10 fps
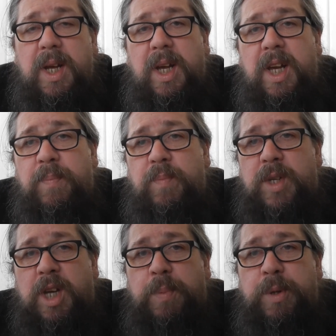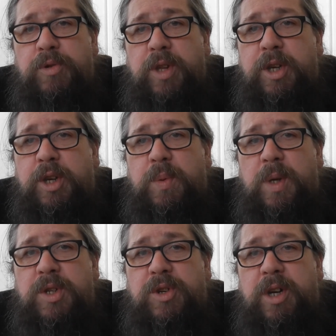There's a couple of really good
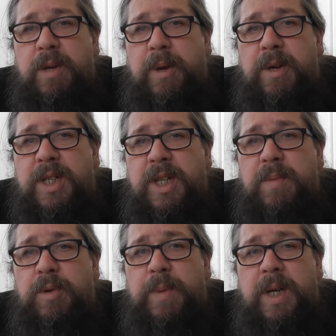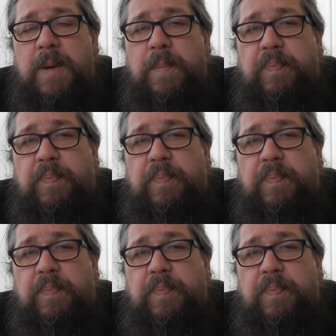ones round about us at the moment,